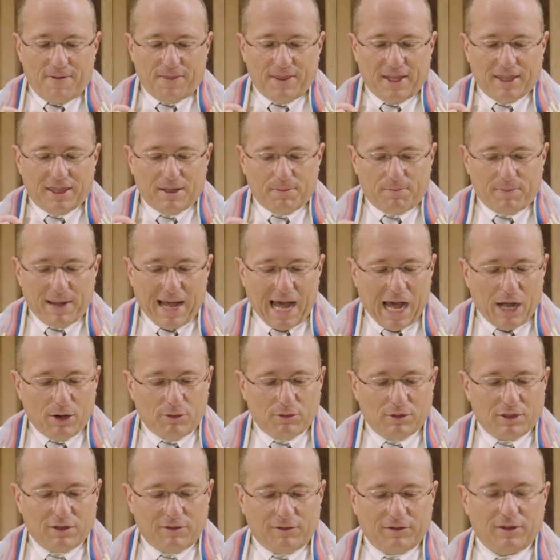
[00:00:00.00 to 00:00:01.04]
that the
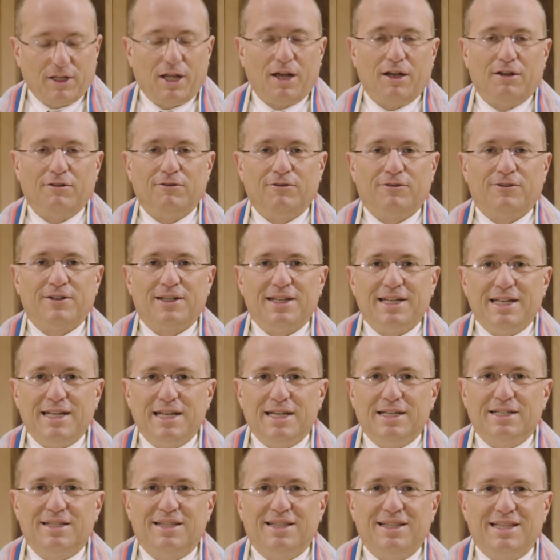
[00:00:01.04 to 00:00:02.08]
power of love
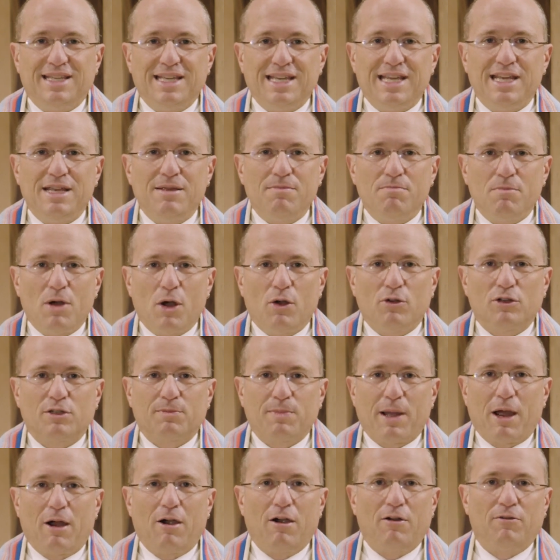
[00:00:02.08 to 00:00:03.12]
is the most
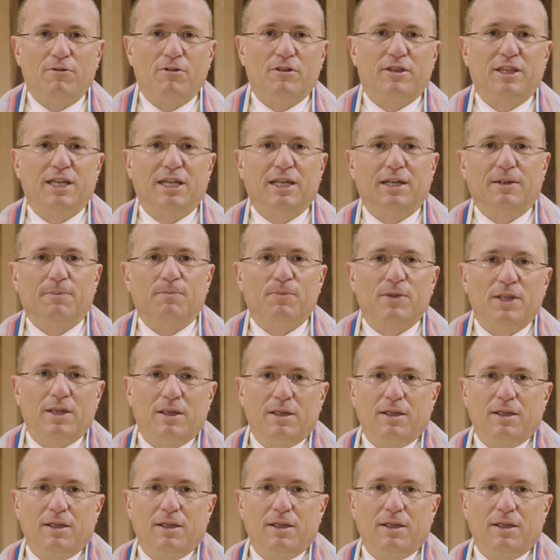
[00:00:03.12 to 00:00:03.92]
powerful thing